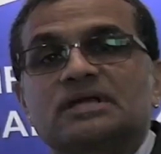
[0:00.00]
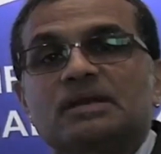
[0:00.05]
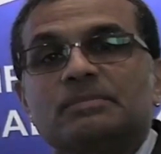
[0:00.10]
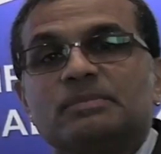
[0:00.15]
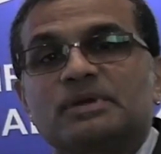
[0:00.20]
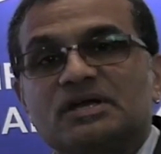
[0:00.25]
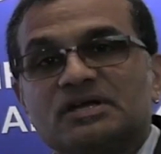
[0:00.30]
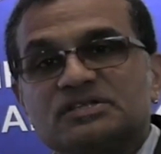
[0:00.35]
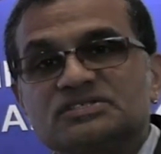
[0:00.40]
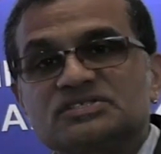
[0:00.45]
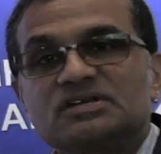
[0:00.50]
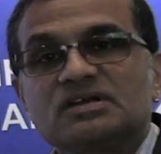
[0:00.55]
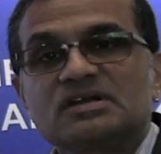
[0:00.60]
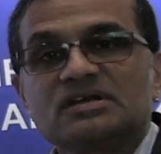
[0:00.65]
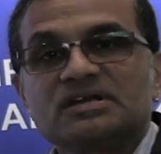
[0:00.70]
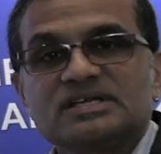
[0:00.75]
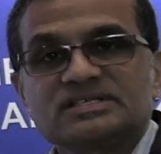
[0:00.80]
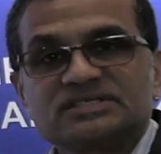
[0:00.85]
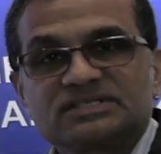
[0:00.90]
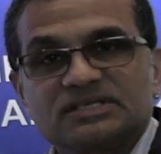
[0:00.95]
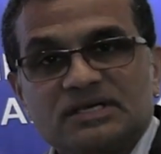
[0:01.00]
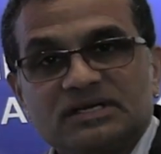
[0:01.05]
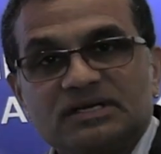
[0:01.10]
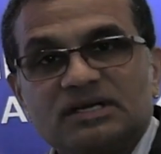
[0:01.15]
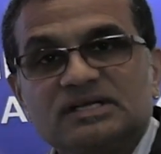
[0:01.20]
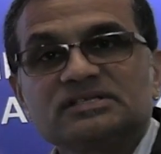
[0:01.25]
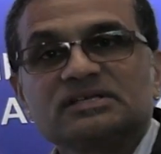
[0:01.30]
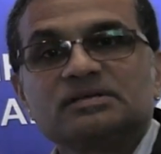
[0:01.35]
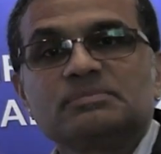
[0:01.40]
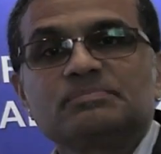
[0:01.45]
can be considered as
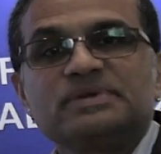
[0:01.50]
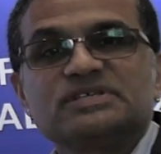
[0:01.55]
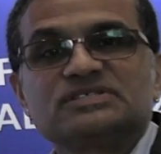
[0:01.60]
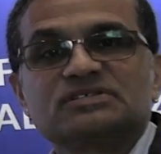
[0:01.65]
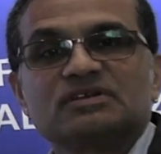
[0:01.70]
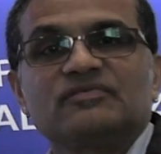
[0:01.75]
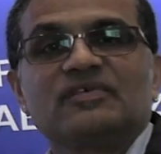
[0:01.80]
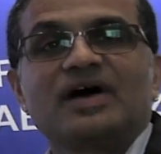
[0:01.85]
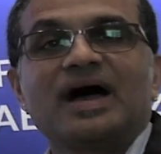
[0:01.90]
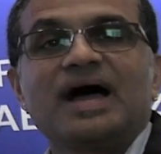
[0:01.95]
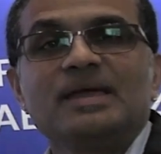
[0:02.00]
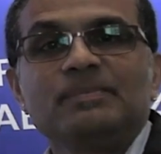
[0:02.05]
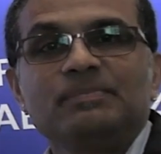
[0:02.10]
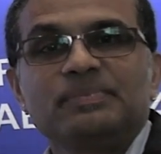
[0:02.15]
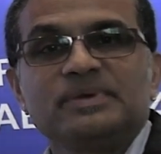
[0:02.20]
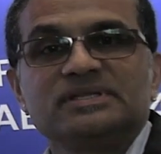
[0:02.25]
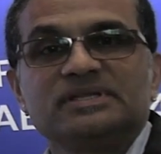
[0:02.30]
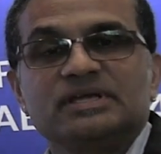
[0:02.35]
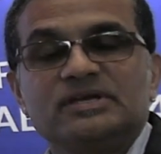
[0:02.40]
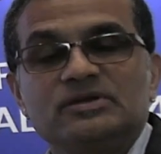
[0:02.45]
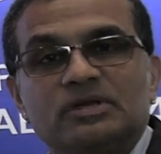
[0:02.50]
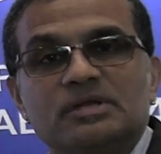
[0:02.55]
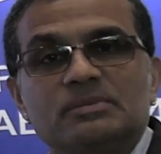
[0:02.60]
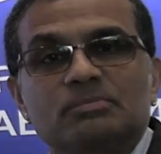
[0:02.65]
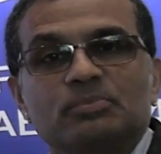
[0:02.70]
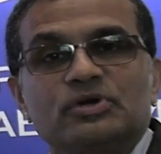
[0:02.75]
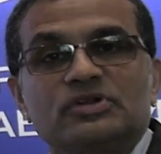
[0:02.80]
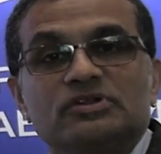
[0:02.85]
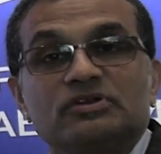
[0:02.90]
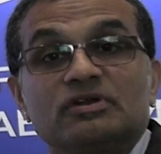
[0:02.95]
another piece of IP that you
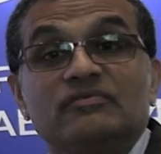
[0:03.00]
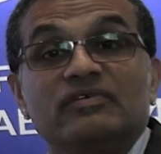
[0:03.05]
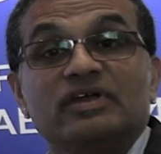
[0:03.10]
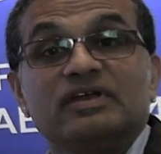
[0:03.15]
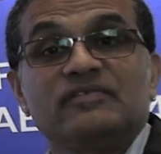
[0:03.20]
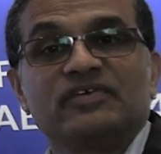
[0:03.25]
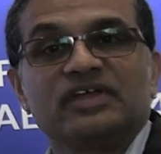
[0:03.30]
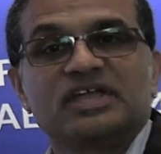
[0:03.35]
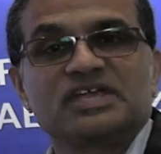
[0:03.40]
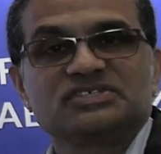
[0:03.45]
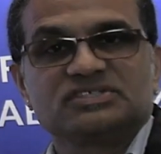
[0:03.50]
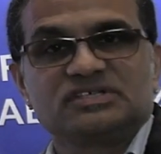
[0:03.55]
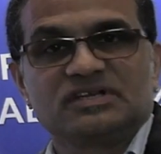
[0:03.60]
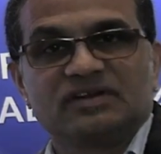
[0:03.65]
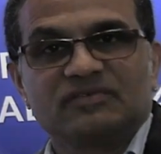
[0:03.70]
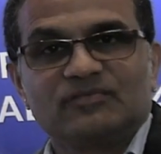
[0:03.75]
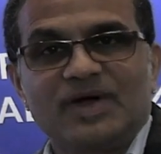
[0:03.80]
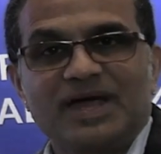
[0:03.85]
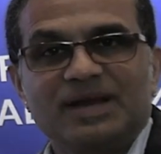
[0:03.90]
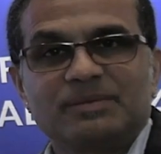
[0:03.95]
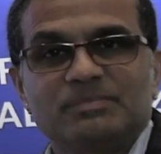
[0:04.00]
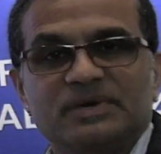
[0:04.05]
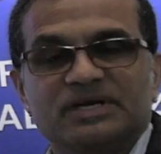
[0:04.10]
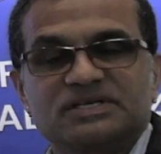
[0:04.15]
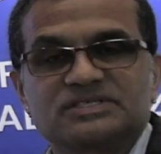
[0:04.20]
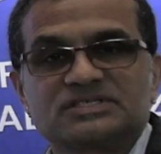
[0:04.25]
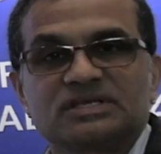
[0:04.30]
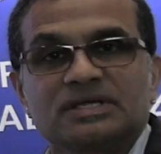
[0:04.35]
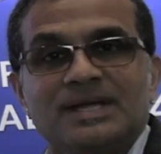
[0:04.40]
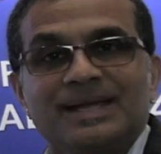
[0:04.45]
can put in your verification
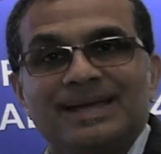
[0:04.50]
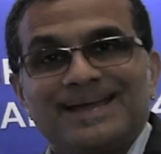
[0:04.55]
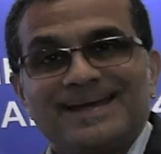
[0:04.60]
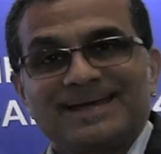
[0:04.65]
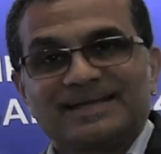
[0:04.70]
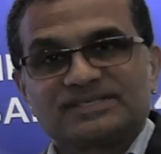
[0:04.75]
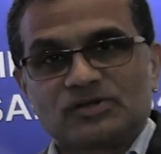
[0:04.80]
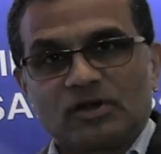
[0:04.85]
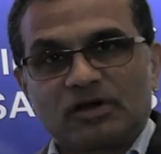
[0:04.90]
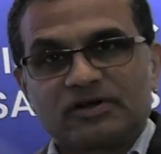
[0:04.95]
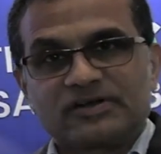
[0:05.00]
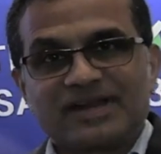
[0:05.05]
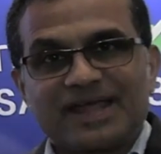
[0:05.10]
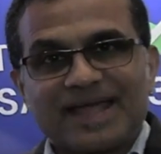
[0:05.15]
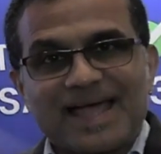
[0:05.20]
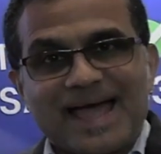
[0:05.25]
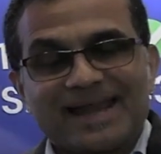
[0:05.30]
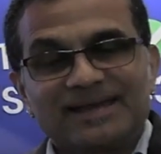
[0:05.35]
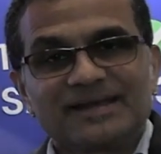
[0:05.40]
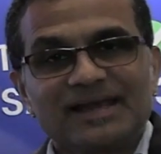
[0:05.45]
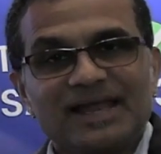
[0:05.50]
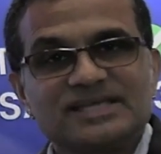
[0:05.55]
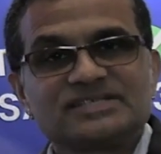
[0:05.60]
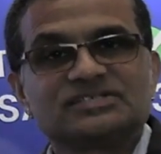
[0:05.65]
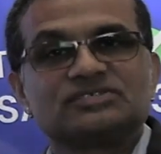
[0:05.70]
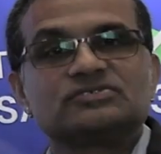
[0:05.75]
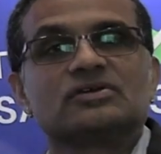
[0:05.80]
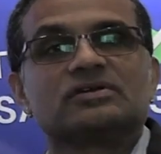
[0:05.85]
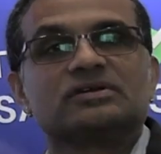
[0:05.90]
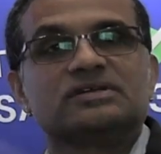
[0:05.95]
environments. It has already
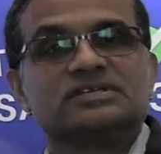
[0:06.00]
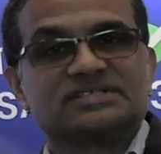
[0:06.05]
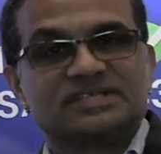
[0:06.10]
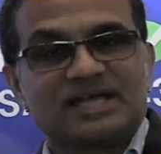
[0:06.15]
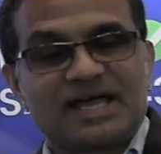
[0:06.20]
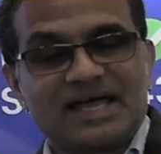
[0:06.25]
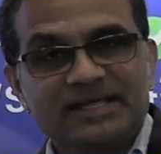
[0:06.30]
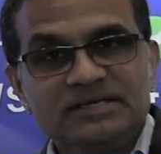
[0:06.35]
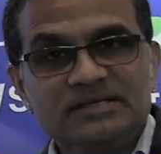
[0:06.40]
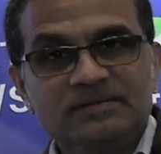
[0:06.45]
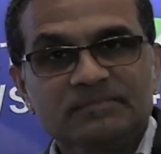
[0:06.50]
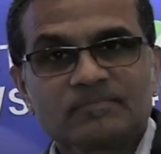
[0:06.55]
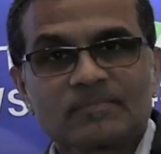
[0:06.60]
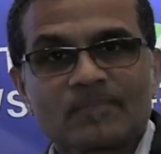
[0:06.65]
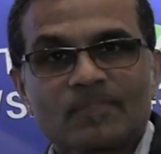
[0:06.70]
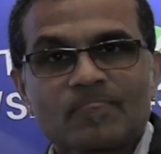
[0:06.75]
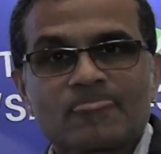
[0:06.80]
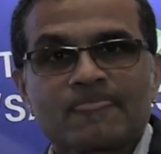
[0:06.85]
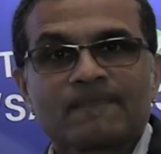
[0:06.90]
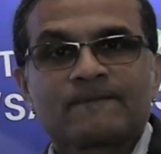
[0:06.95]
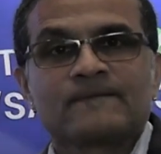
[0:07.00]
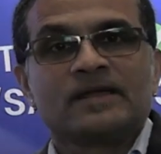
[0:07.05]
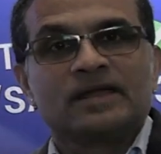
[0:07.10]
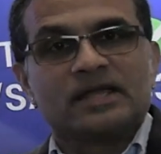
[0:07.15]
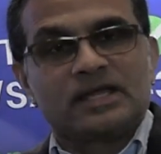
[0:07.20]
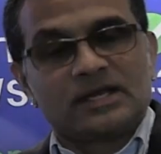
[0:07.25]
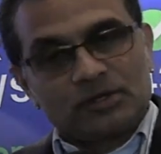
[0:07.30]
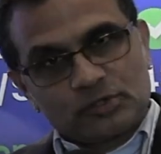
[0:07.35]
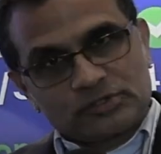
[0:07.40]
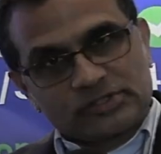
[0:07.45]
analyzed your design,
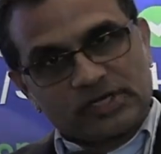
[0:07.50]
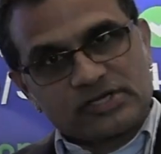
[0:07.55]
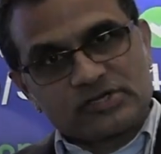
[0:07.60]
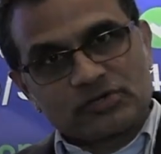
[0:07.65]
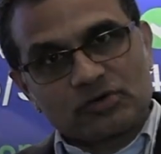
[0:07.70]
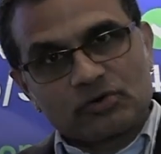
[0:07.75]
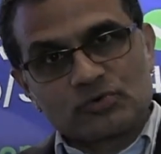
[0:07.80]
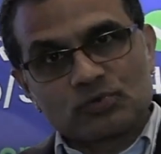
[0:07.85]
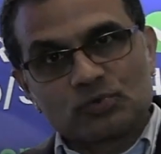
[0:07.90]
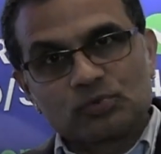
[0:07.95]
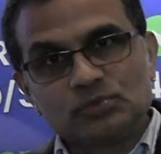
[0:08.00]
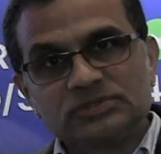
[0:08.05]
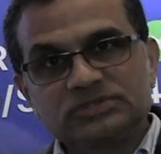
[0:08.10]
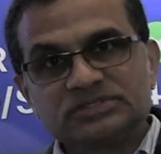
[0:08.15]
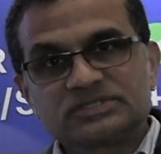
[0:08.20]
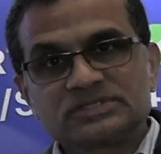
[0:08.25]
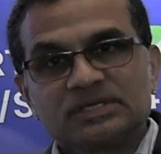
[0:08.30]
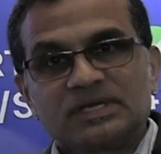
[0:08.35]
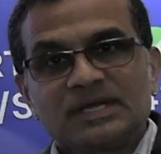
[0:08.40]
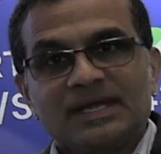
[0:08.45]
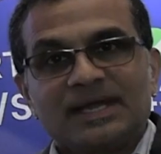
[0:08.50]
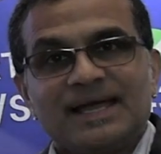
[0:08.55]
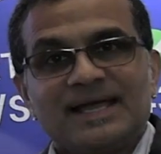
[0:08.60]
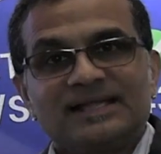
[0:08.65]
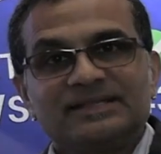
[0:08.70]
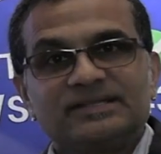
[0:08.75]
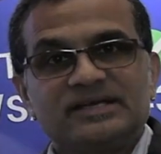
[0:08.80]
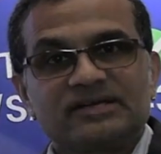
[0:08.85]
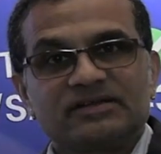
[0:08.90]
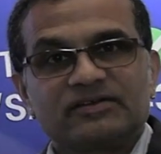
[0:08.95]
looked at your rules,
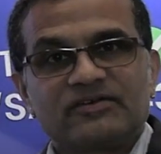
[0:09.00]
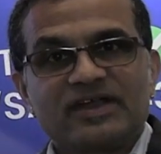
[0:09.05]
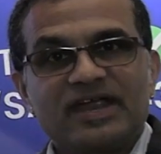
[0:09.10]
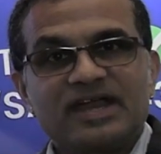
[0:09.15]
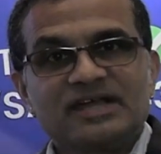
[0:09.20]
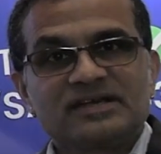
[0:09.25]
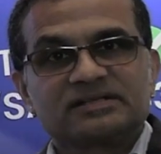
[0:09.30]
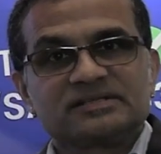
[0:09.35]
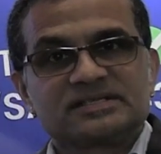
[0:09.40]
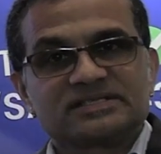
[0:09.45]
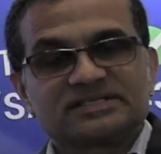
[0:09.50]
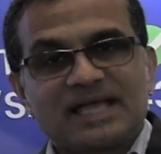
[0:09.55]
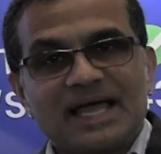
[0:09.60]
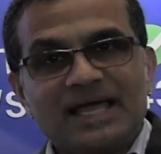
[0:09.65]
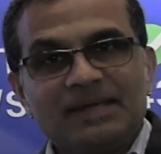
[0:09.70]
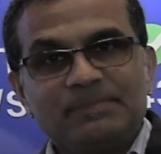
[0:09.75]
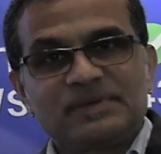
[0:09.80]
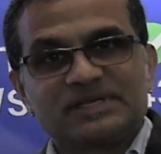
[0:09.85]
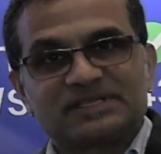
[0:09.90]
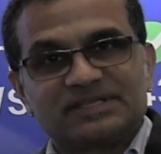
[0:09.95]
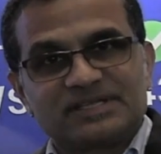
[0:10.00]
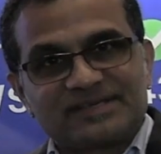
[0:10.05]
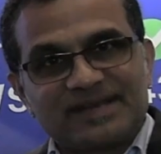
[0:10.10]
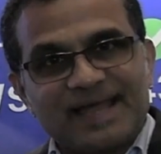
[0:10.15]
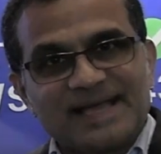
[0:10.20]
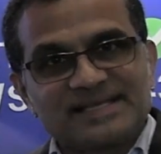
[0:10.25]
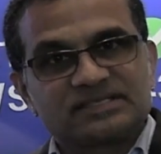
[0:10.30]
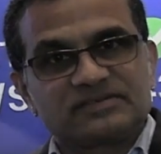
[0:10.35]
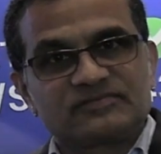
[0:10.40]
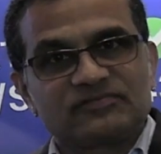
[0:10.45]
and then created this IP that
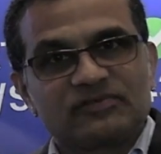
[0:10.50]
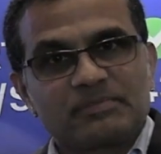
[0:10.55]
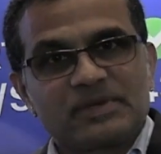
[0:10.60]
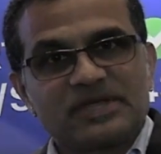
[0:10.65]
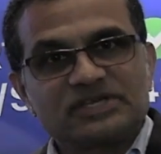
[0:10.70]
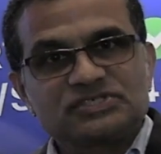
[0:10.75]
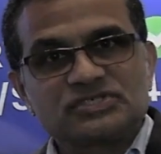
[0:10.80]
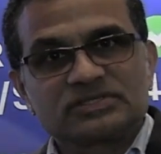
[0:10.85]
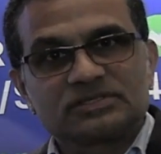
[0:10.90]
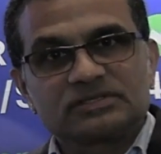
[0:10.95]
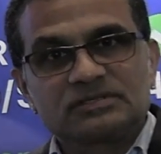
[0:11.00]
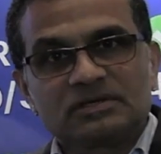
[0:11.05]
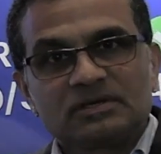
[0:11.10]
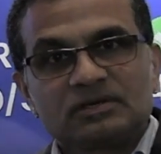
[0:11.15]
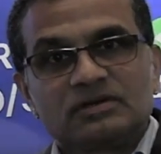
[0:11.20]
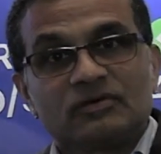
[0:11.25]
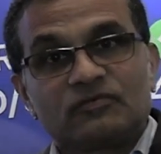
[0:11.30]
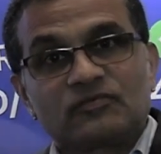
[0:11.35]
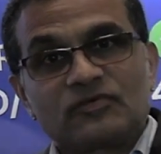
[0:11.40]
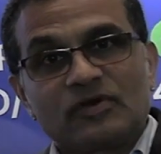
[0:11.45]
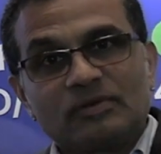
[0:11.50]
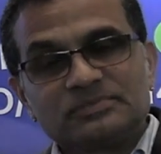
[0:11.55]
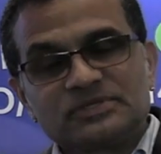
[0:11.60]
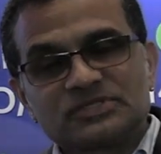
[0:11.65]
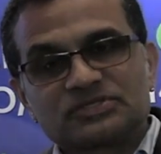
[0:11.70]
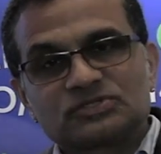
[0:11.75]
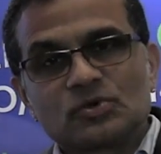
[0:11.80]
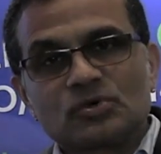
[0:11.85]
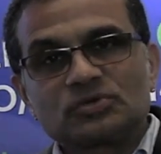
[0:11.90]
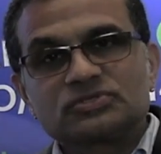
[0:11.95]
tracks information from
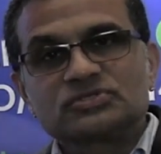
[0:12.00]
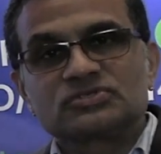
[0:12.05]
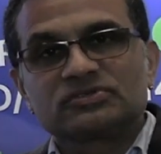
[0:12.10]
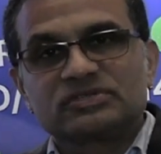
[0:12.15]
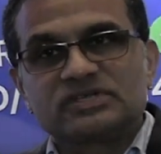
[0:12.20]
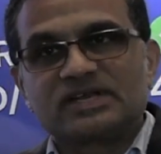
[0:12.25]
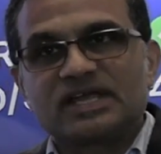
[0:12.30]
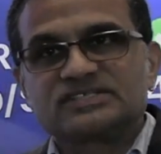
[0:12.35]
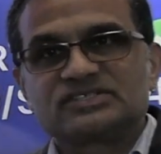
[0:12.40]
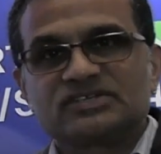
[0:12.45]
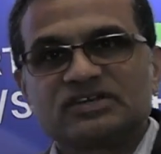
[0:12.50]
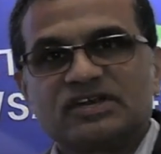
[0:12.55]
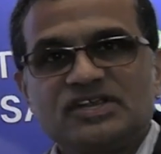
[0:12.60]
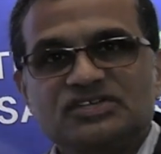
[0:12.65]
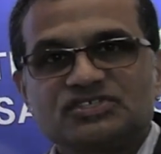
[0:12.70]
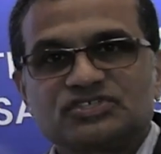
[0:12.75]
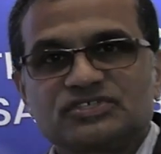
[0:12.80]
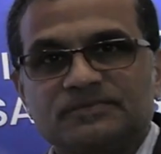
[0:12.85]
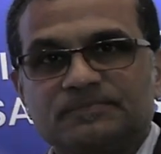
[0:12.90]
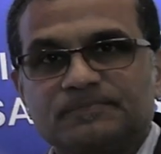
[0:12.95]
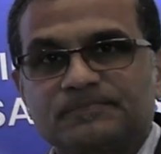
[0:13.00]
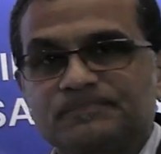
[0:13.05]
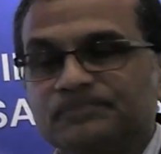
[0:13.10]
the source to the destination.